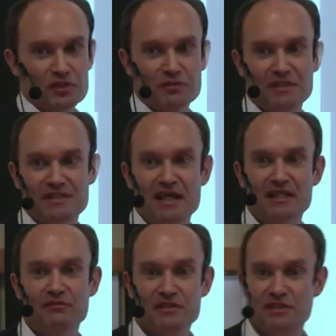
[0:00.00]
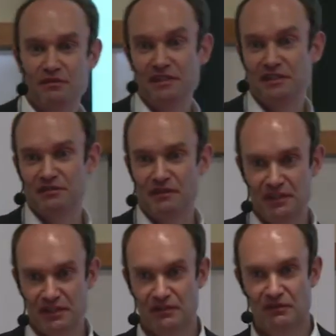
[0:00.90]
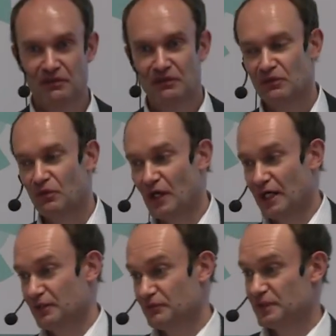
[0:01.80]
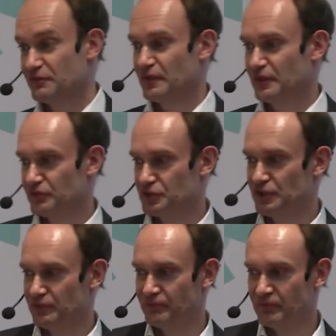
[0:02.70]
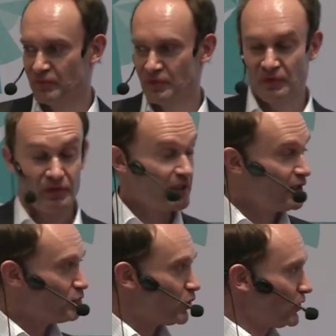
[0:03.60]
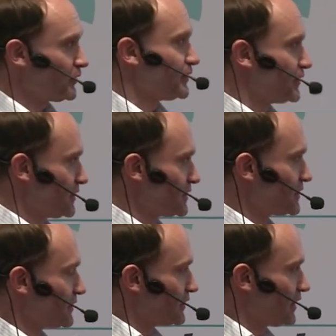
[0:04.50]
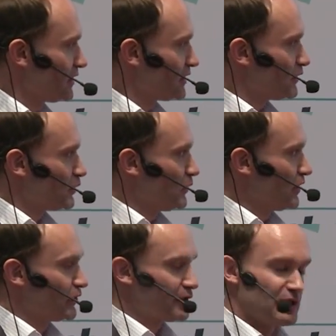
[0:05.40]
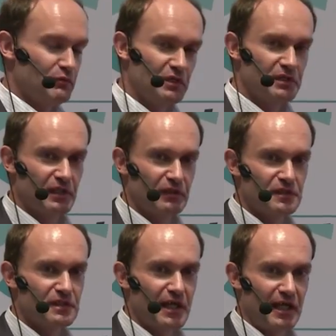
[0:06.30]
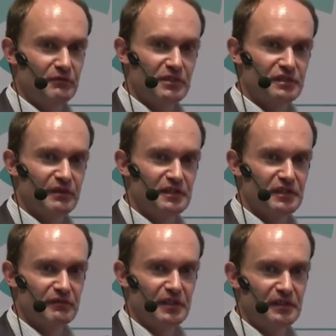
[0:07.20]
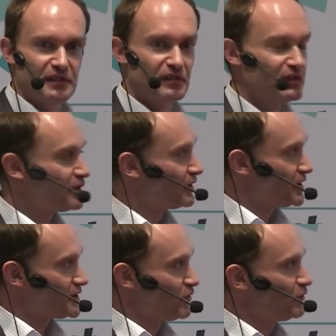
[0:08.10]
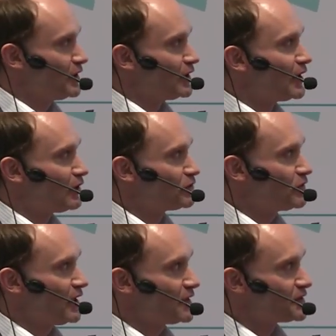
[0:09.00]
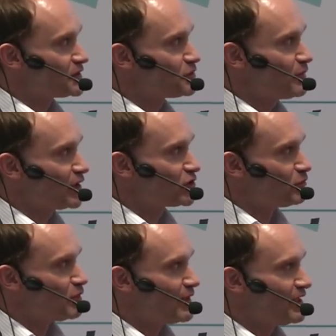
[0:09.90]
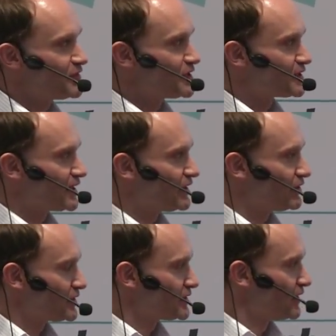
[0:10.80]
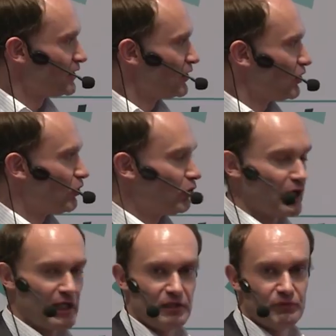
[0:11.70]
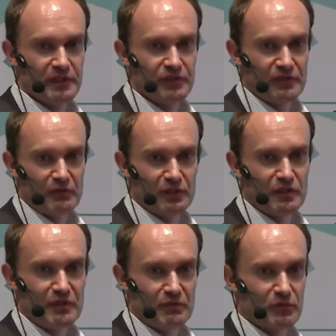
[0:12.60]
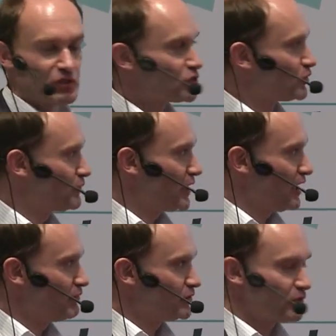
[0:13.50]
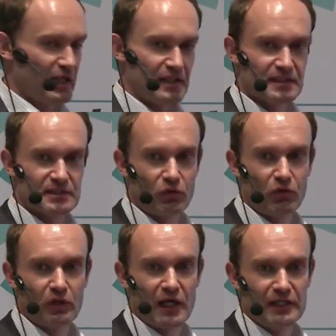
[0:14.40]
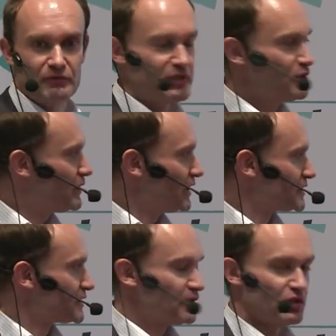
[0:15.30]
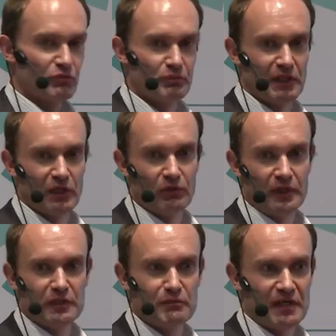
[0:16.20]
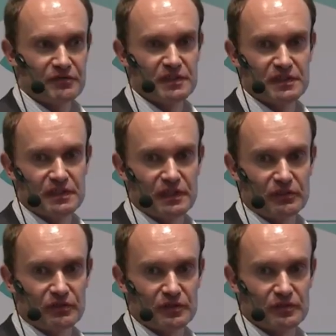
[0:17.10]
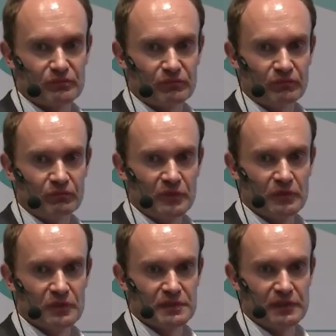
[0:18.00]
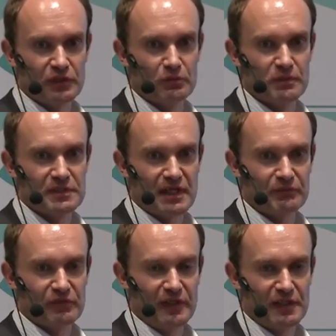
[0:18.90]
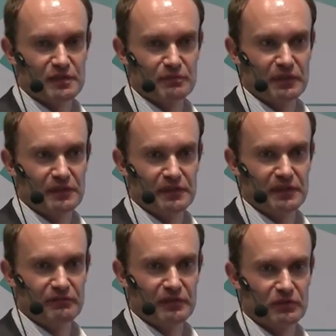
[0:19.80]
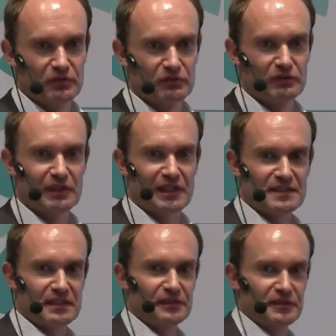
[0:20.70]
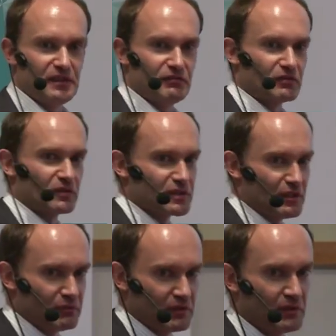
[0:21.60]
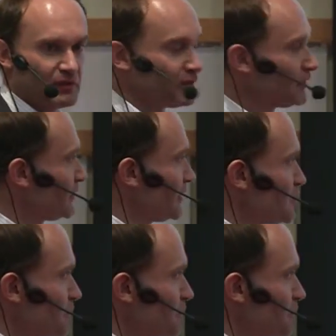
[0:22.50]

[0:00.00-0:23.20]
possibly this IMT 2020 or IMT 5G. And then important is that we are not limiting and say IMT 2020 is only allowed to access spectrum above 6 gigahertz. All IMT family members should be able to access all IMT bands below and above 6 gigahertz, because that opens up the flexibility that we could utilize LTE, for example, in